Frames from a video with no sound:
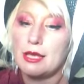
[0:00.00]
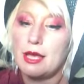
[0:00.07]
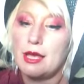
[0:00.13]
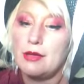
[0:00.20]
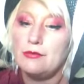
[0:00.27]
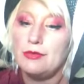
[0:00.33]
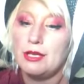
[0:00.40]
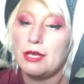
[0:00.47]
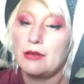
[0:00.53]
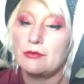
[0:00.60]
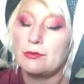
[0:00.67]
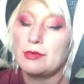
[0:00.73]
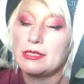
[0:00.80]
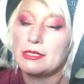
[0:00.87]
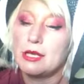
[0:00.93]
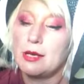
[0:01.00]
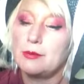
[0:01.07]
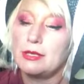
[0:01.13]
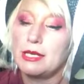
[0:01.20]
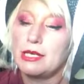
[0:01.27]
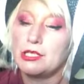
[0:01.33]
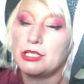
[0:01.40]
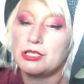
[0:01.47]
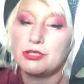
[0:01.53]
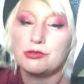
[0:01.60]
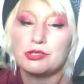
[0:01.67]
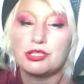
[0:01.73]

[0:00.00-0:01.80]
of the government's obligation to